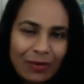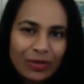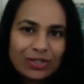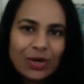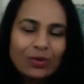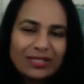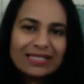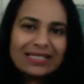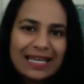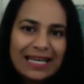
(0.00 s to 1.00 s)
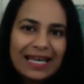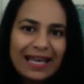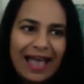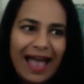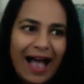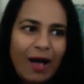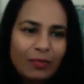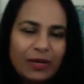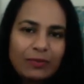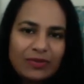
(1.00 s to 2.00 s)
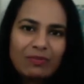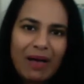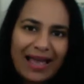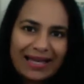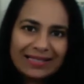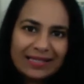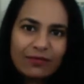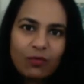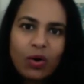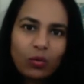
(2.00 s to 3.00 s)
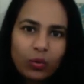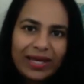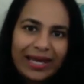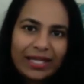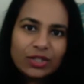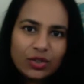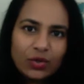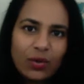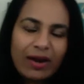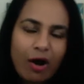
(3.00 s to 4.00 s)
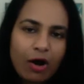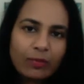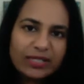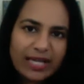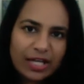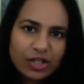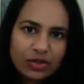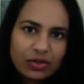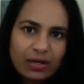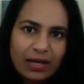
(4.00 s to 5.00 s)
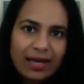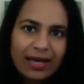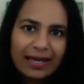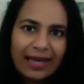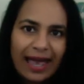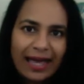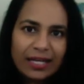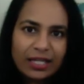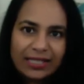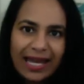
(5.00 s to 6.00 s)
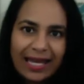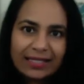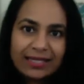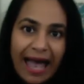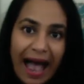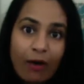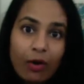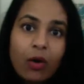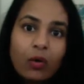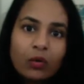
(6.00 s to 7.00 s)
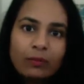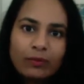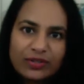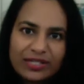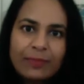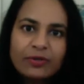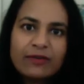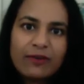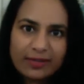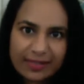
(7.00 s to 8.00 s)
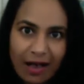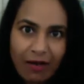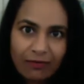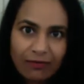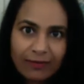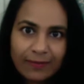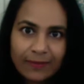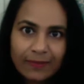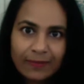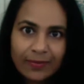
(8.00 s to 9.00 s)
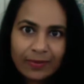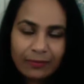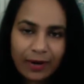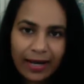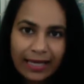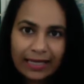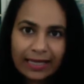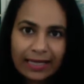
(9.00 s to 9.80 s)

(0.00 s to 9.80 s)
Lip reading: We don't see how people's biases of what we can do and our potential can taint our own perception of ourselves, right?